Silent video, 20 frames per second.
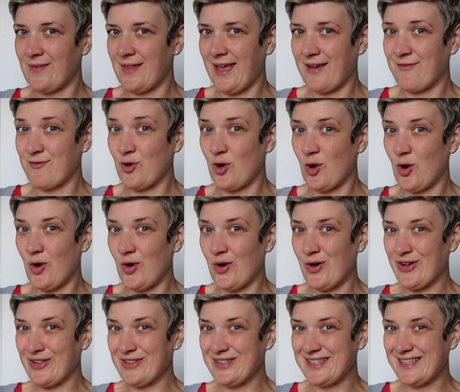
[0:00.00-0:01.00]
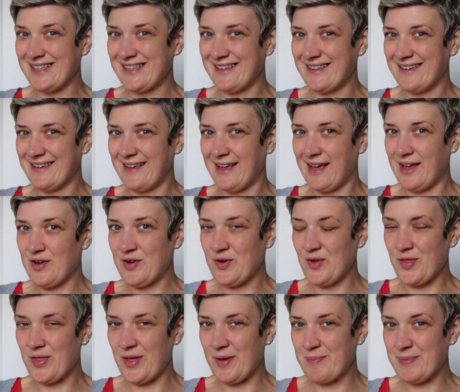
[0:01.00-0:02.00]
I've caught
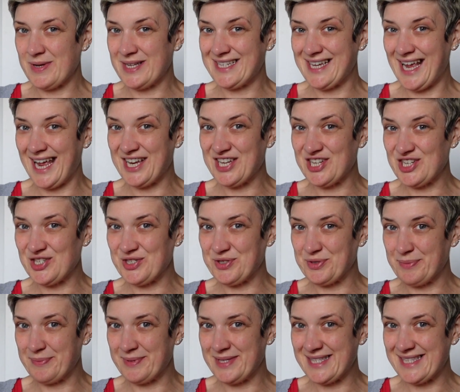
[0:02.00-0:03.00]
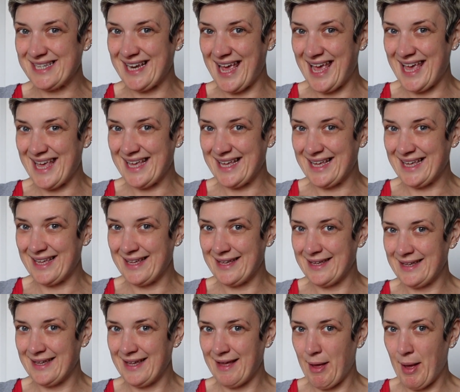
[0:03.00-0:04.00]
another potential mistake
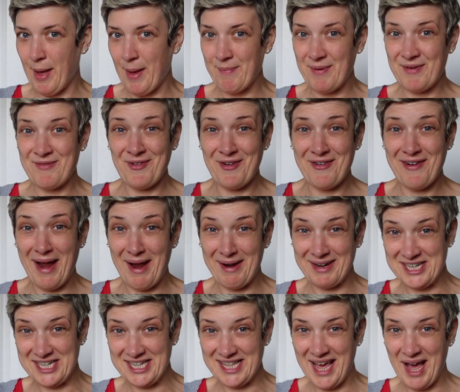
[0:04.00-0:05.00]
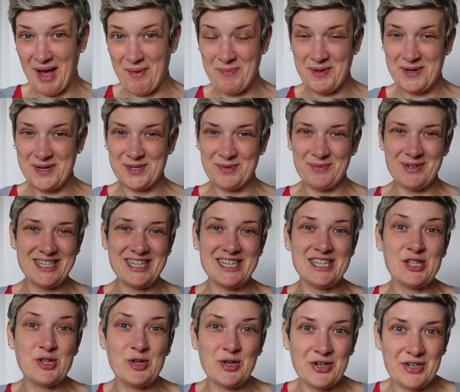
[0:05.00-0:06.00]
before it actually happened, which
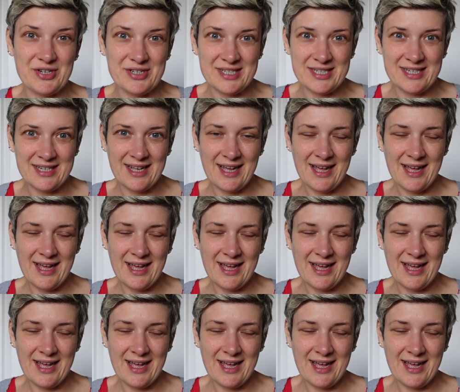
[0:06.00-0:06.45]
is good,